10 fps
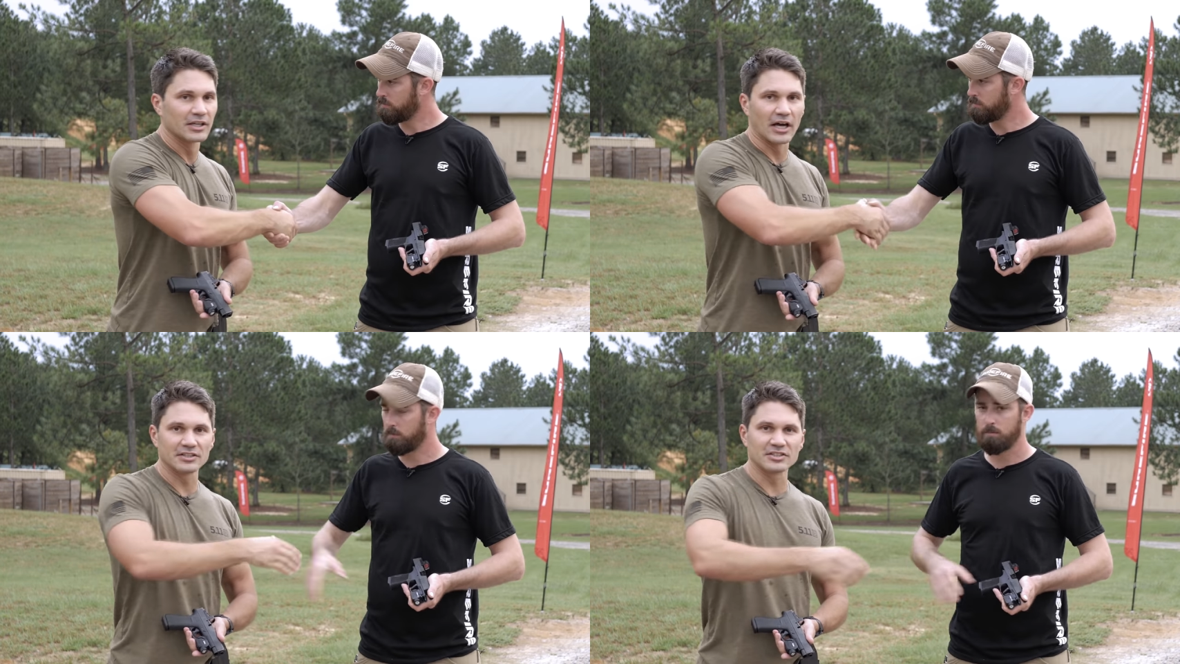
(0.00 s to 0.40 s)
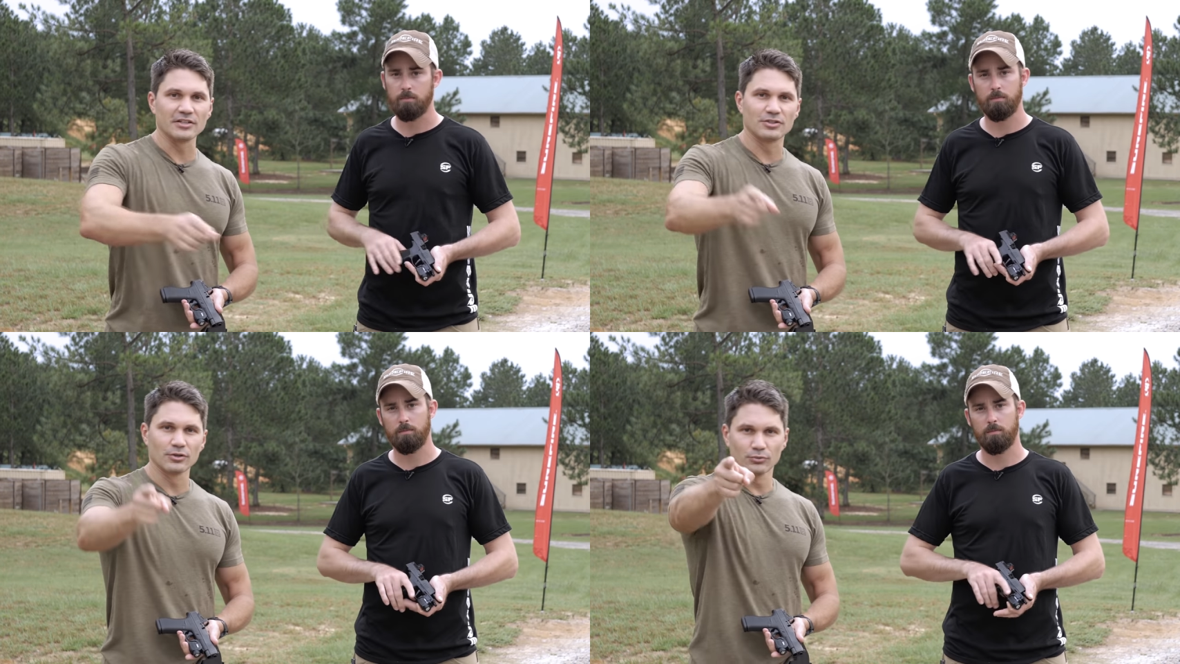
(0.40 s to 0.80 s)
Speaker 1: Guys,
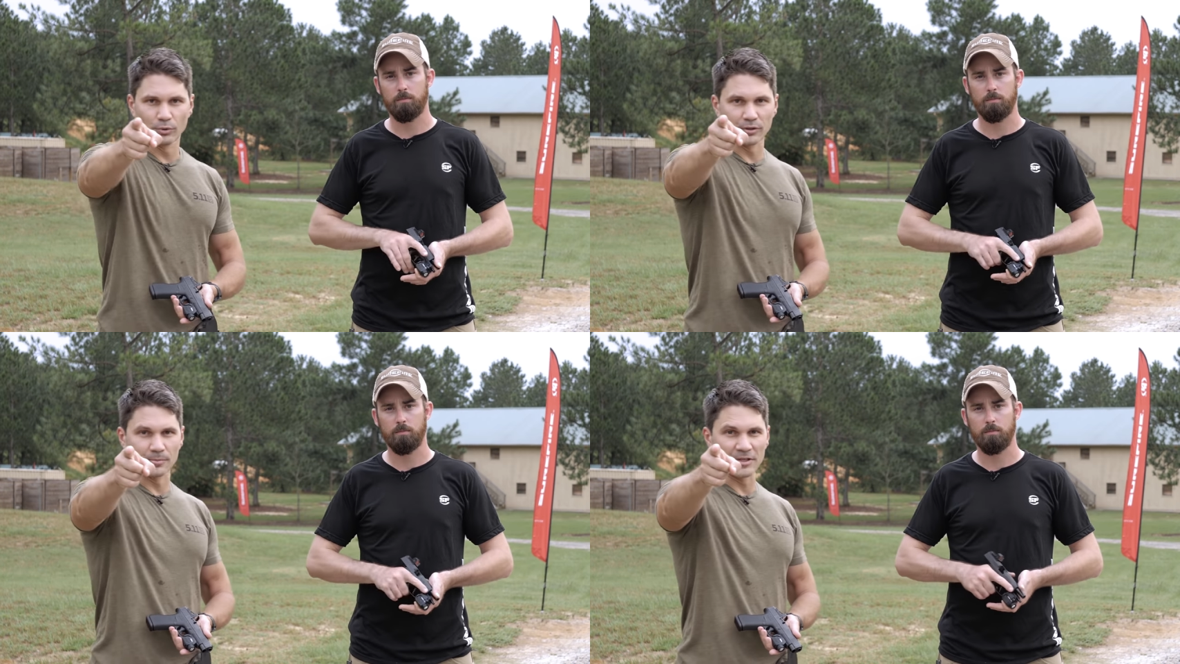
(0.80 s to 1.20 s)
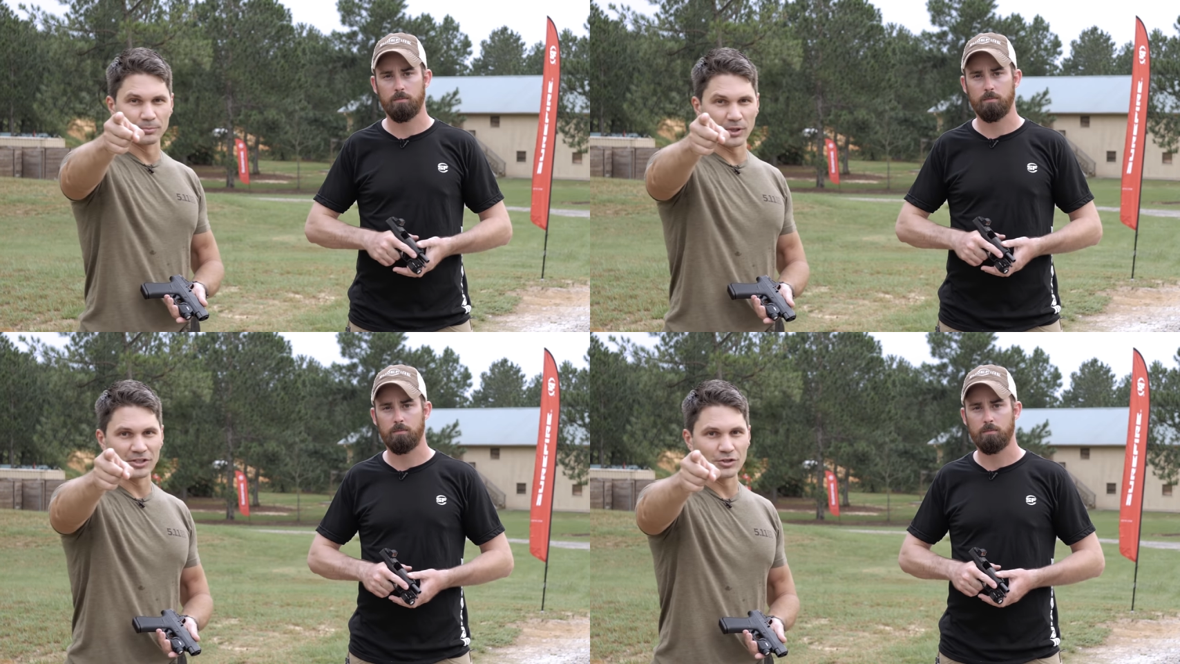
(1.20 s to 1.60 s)
stay tuned. We're gonna be
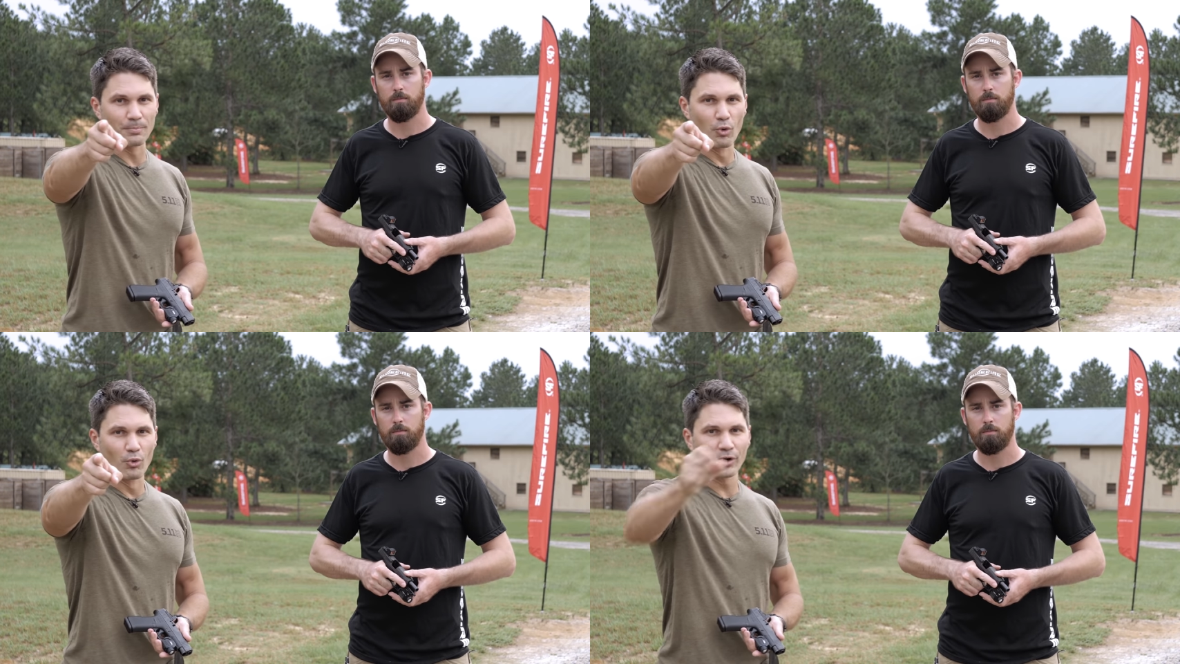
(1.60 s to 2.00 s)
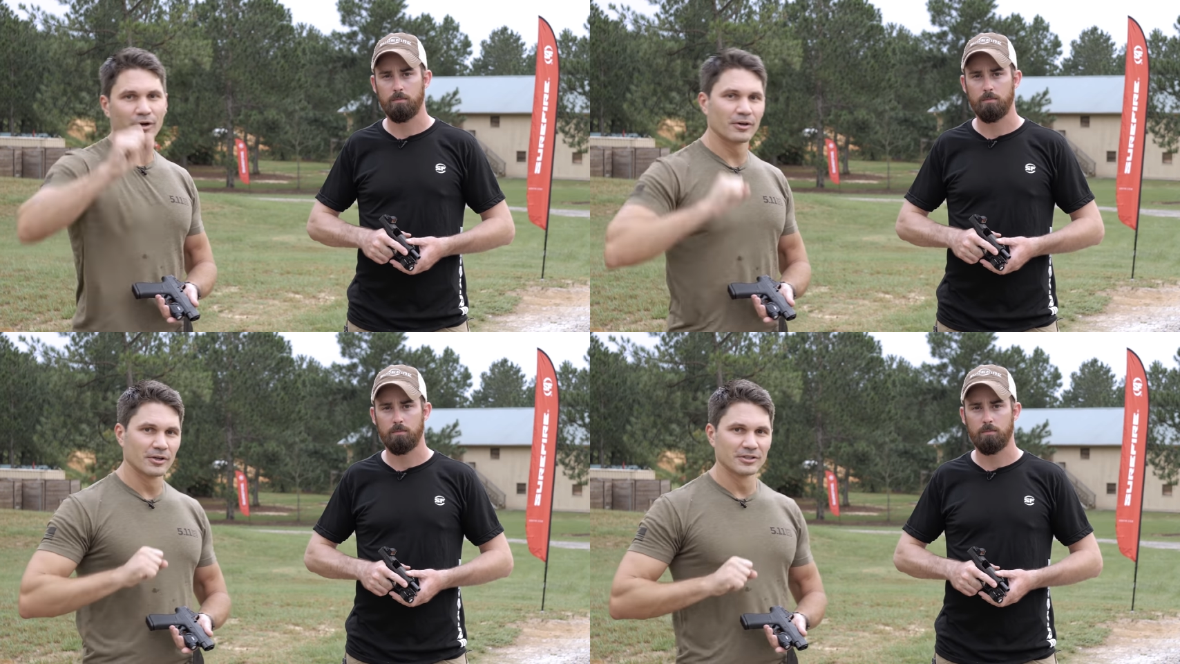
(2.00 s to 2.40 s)
bringing you
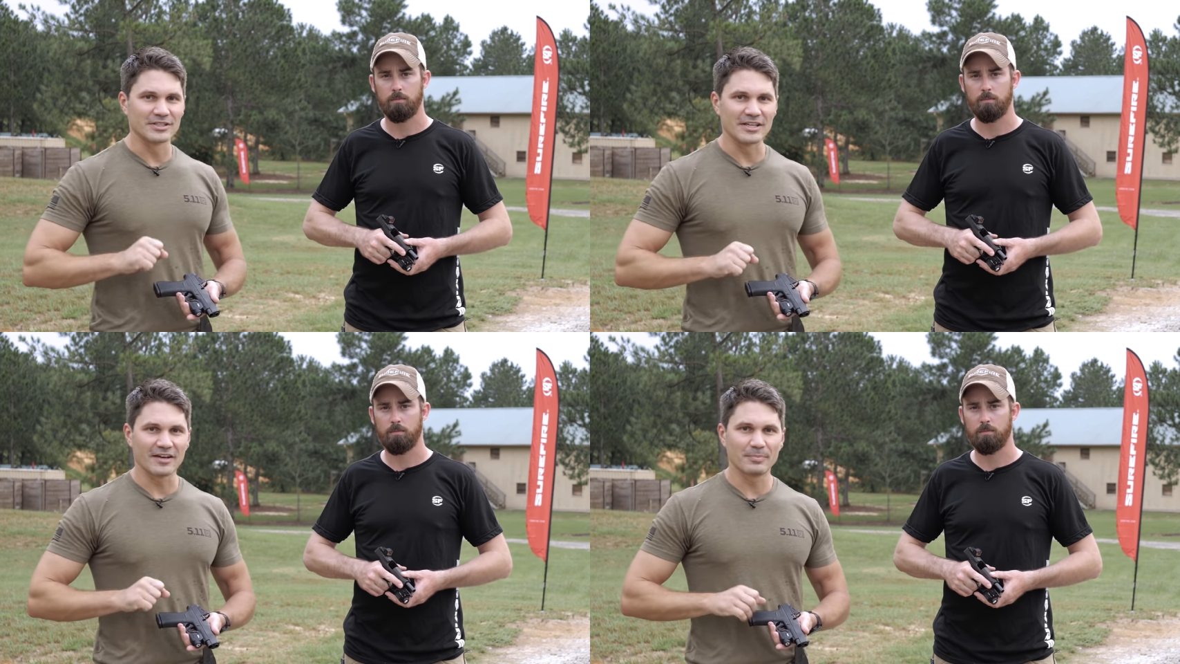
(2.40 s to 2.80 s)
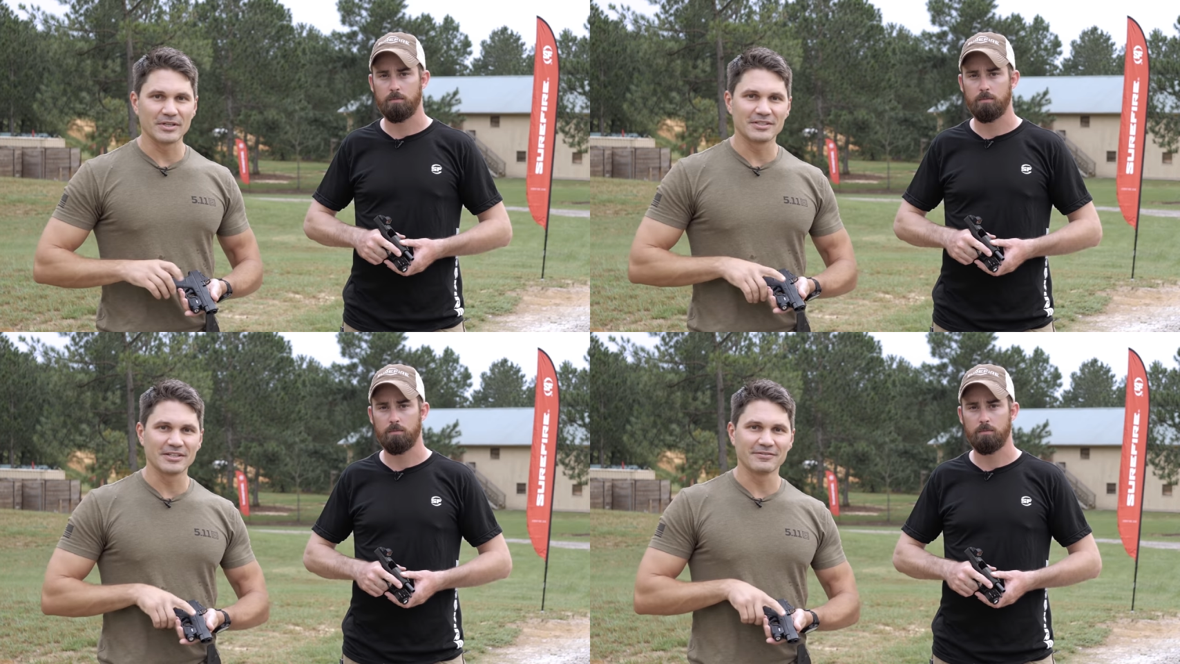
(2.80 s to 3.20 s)
more
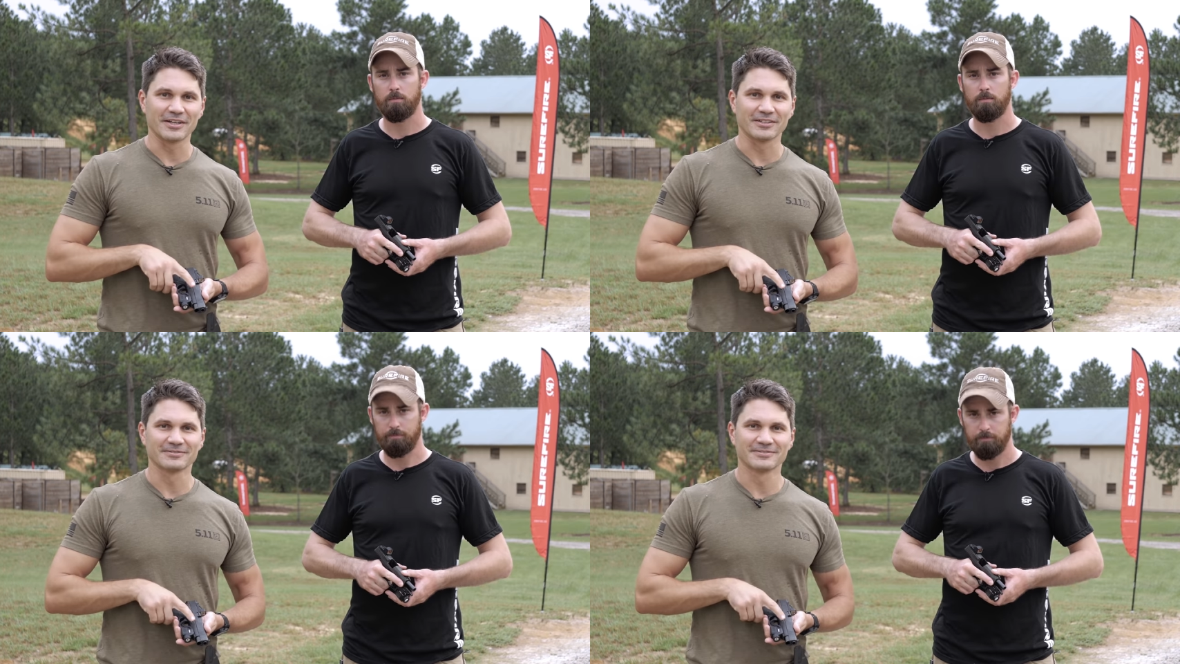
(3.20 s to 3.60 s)
TFB TV.